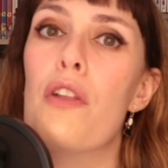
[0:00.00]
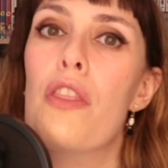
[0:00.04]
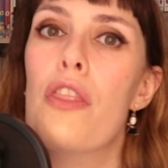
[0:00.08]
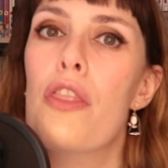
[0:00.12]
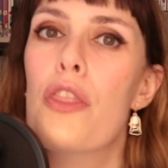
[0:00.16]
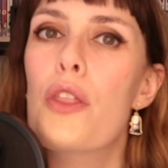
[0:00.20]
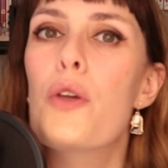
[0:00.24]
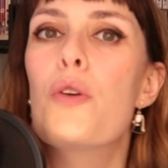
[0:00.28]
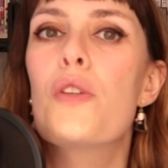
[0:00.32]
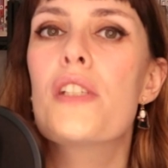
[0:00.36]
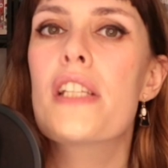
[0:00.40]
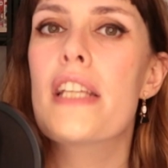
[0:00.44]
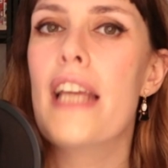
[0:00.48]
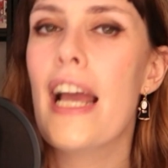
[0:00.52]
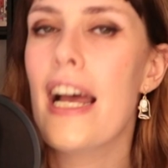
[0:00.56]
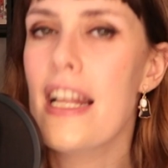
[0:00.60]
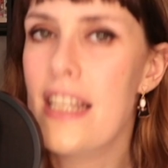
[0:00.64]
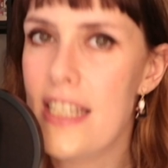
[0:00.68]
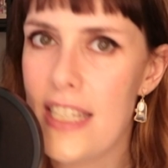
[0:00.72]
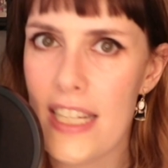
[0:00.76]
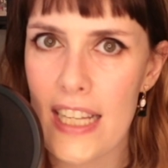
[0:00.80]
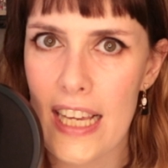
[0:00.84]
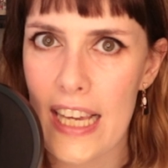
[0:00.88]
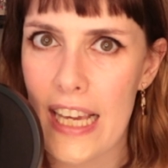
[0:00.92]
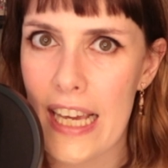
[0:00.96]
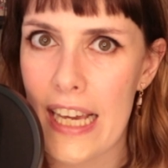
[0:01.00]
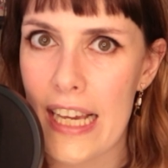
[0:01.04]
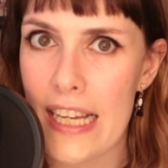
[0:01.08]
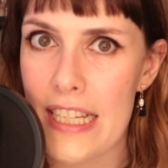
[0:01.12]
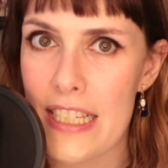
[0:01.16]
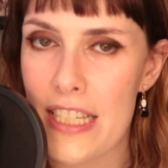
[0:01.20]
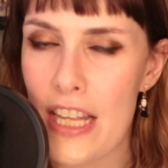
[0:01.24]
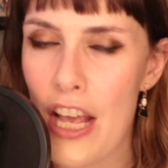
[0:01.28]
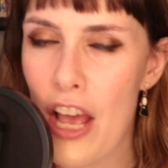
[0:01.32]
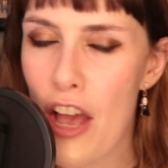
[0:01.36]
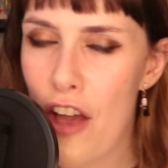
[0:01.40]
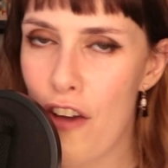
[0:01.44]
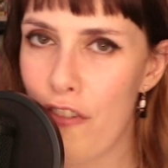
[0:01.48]
enthusiastic he
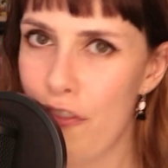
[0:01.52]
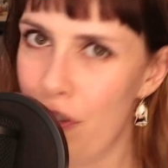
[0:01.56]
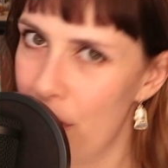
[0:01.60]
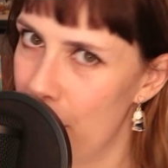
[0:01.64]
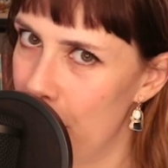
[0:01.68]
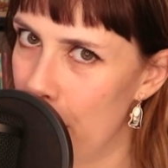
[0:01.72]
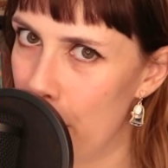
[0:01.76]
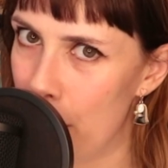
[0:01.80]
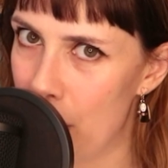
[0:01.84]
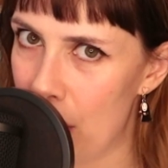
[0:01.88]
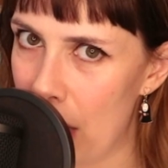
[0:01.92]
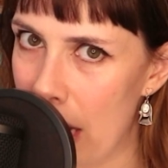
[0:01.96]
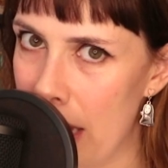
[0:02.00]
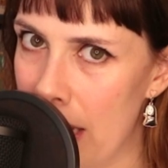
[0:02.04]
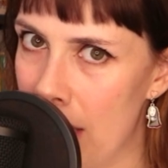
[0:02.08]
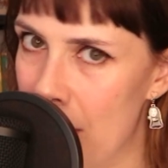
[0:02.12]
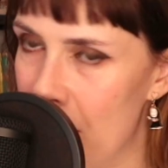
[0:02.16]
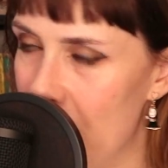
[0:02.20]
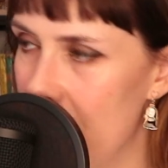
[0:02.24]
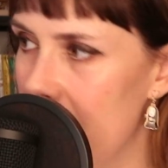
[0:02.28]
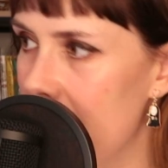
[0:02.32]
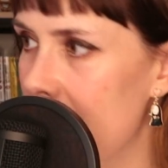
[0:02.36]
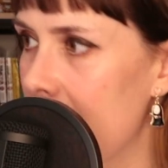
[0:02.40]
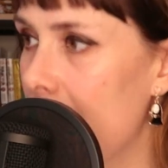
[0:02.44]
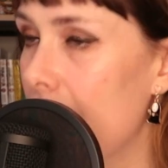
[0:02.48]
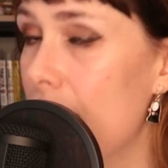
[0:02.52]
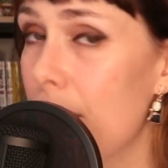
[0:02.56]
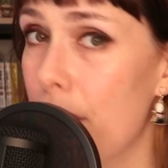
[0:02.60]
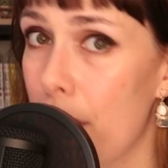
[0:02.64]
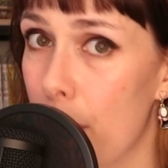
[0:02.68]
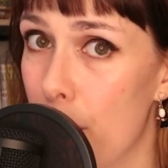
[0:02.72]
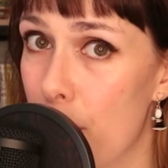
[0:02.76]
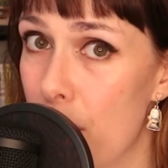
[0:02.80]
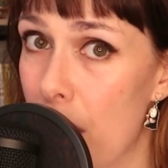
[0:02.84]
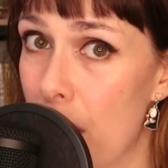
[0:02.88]
is for new challenges and new